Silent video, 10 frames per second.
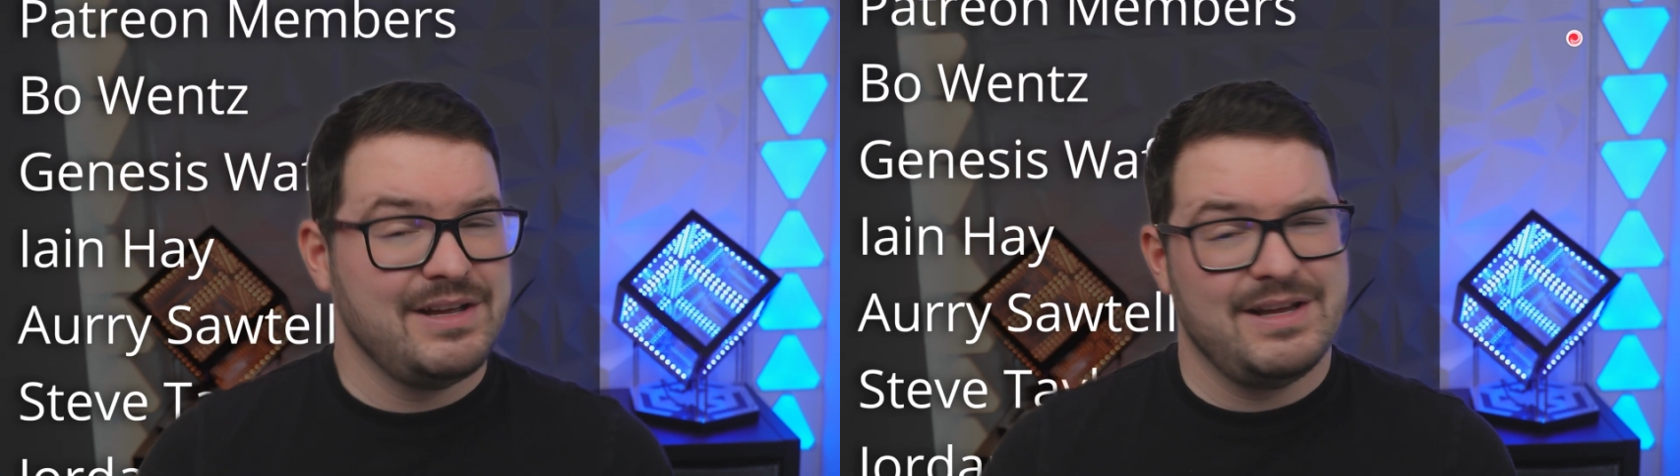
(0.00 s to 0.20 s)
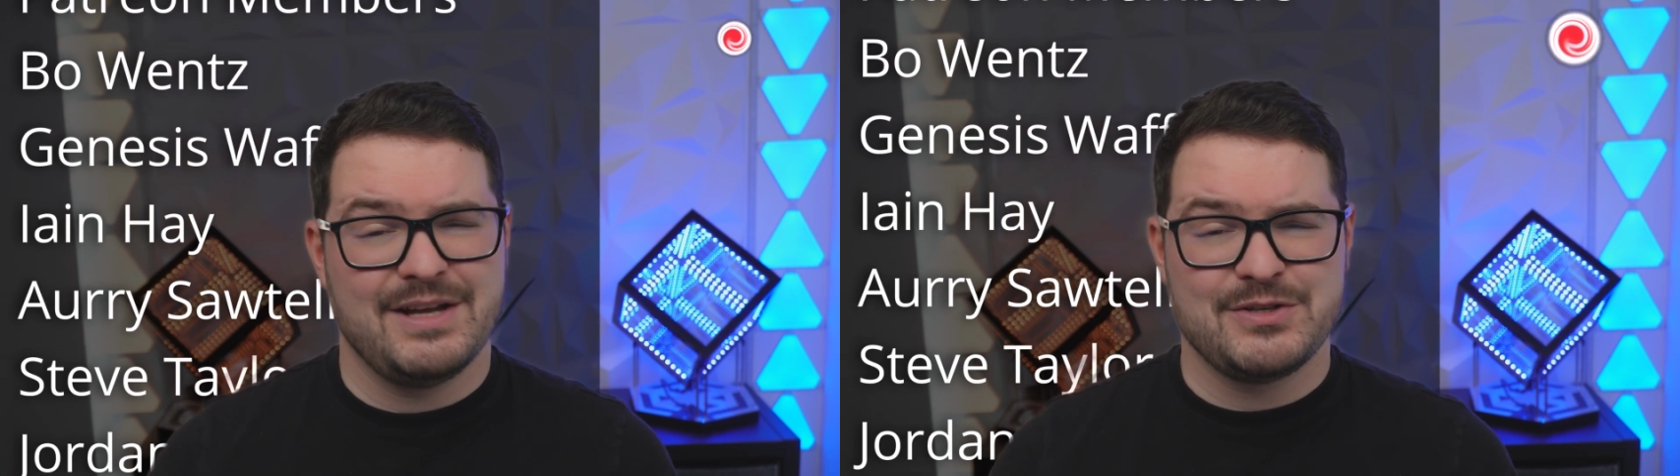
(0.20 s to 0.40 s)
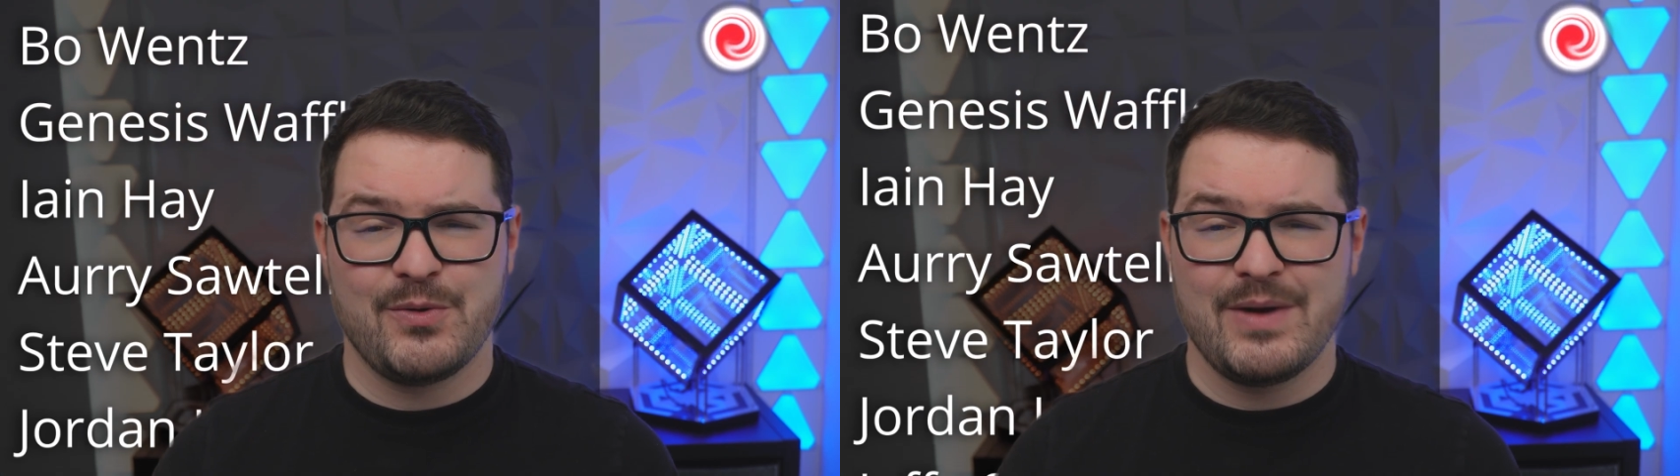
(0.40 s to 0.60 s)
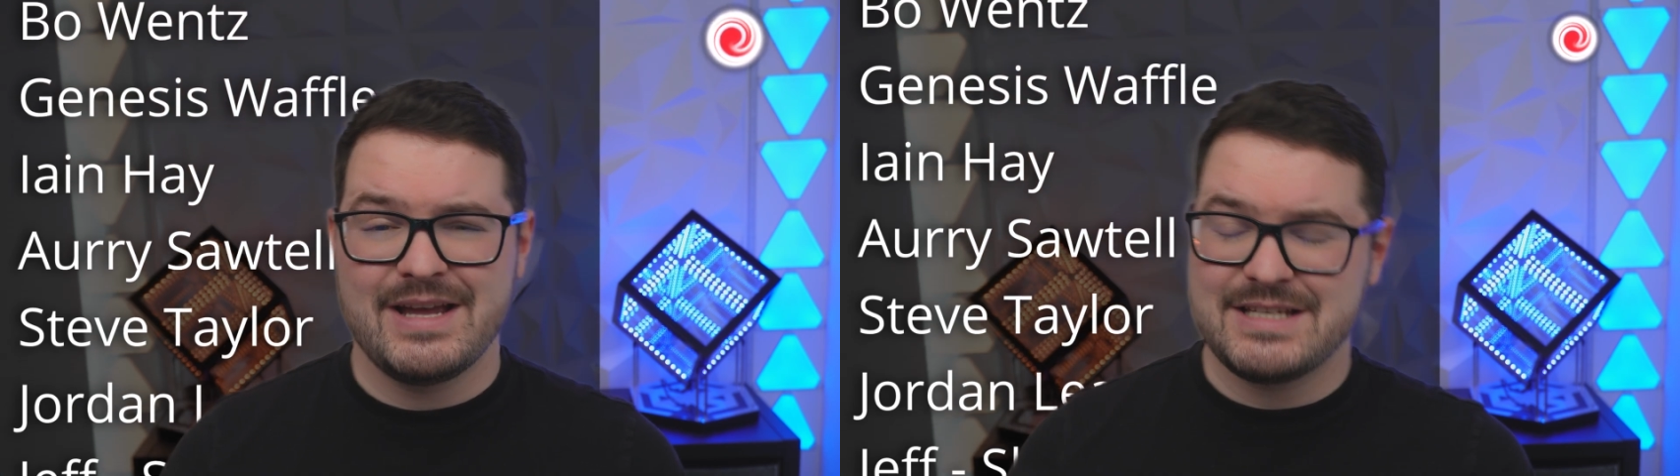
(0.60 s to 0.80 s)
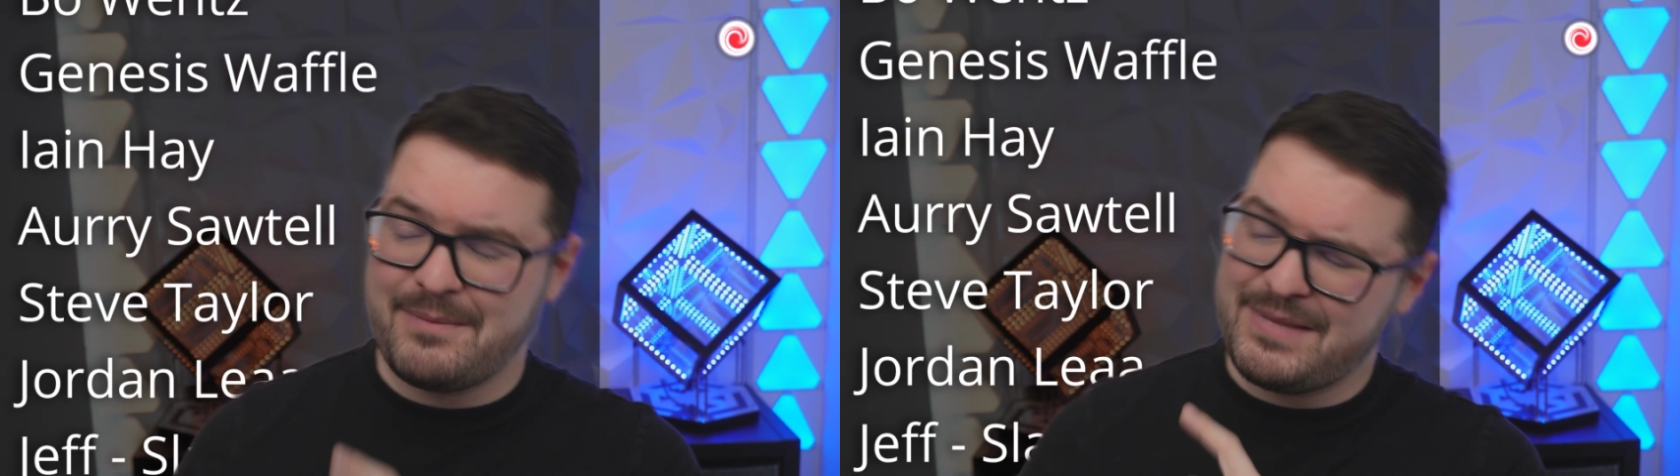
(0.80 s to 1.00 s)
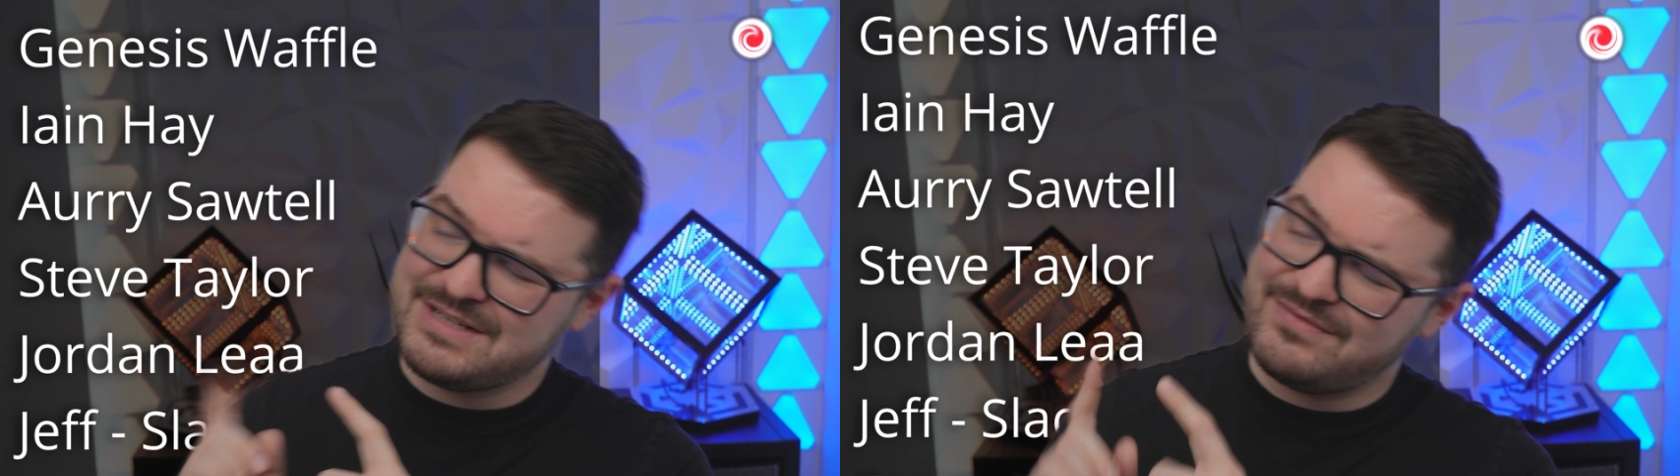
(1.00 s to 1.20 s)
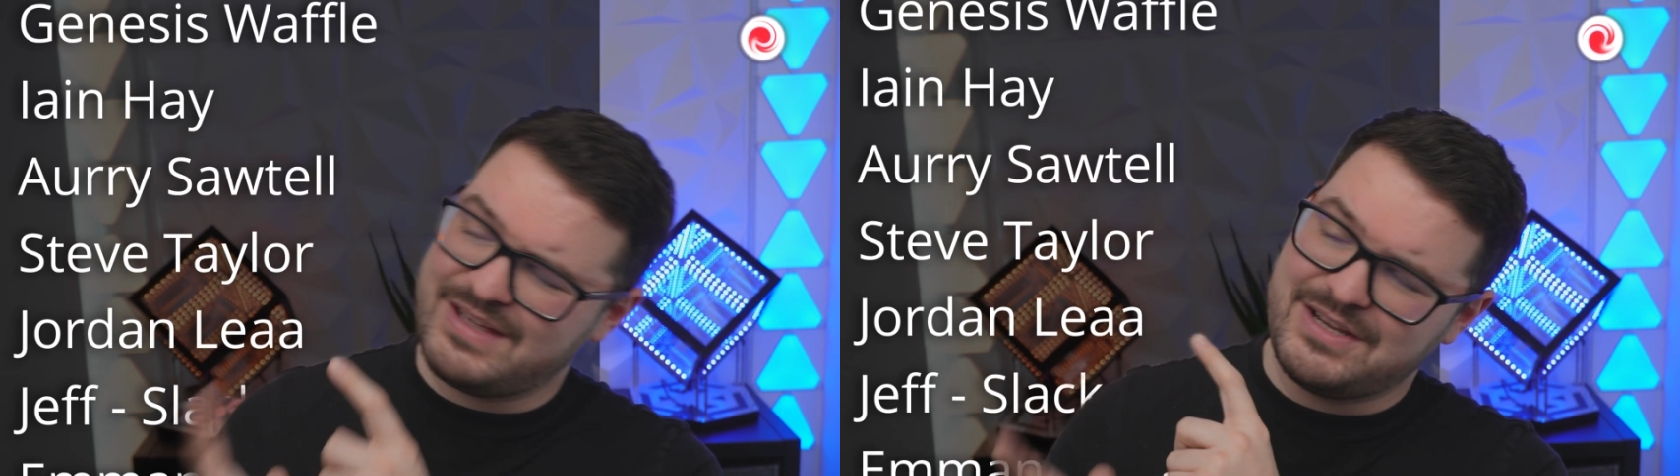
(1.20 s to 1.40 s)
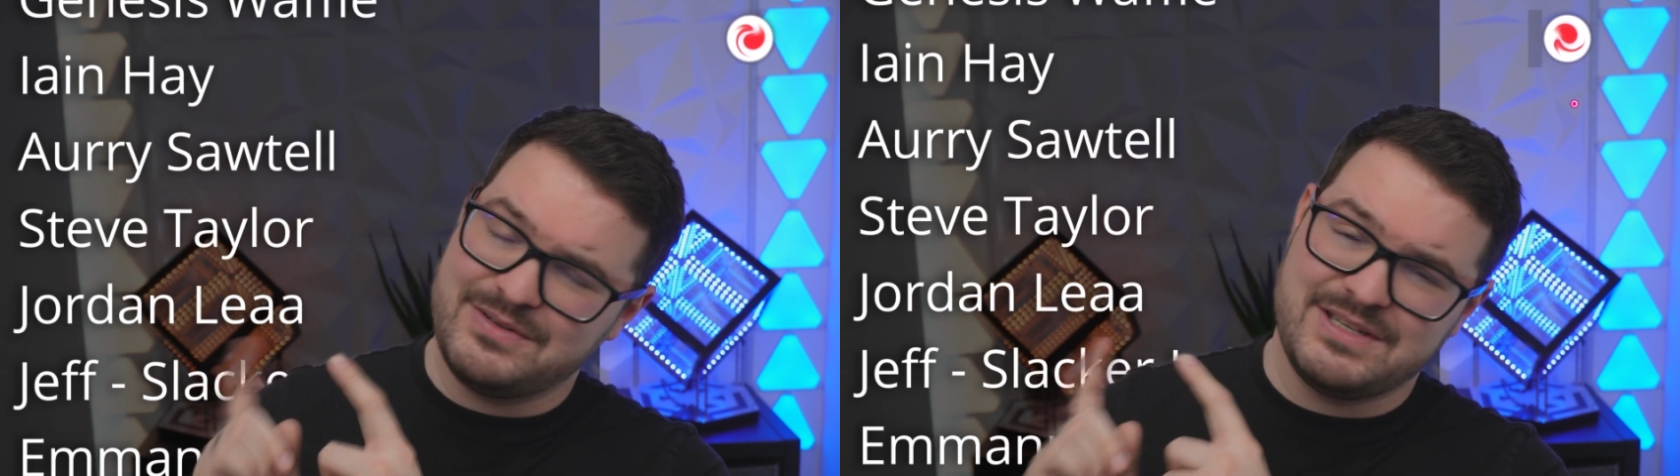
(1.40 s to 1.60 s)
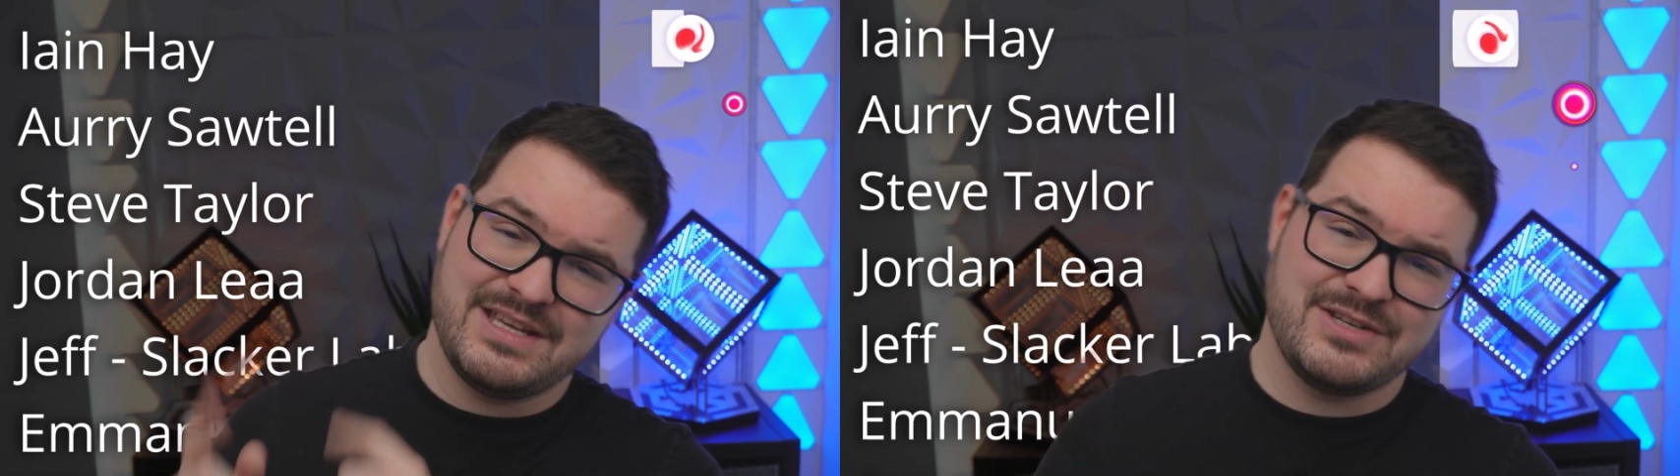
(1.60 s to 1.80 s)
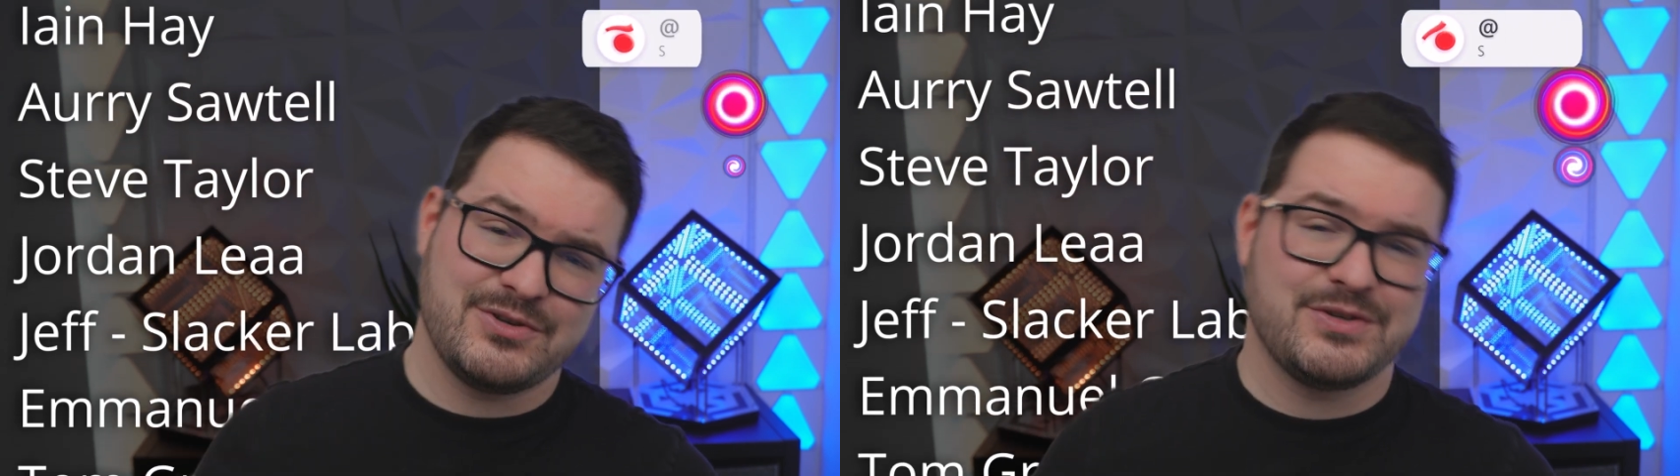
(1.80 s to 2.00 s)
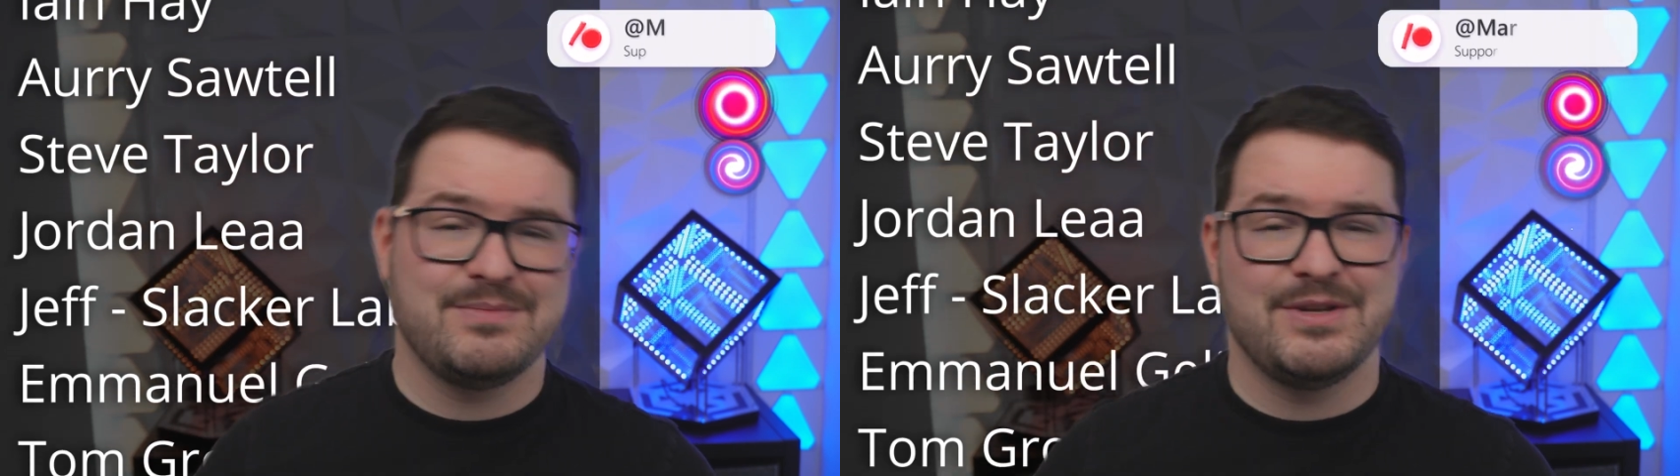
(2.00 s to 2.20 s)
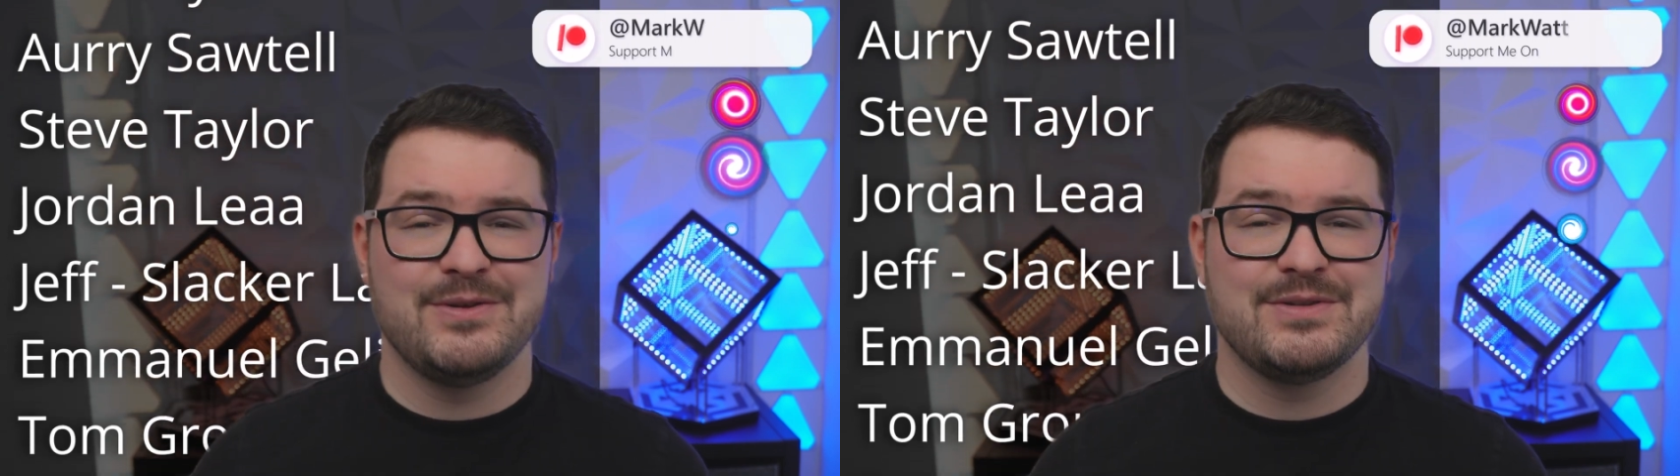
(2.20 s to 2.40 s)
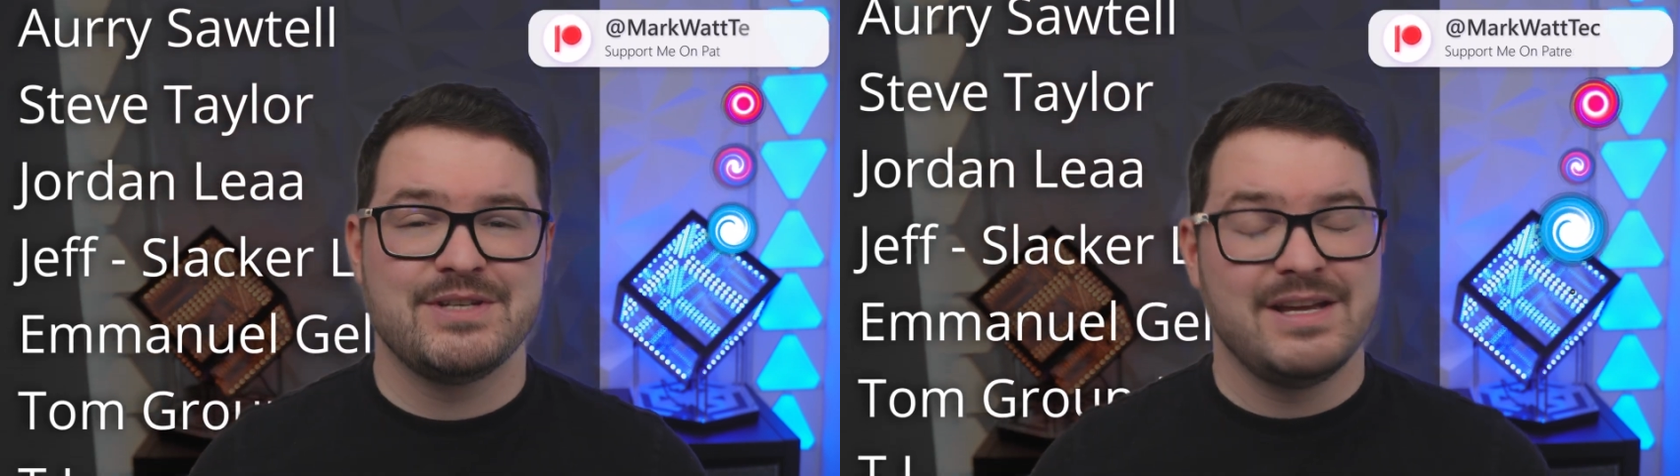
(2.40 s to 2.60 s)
As always, a massive thank you to these awesome dudes.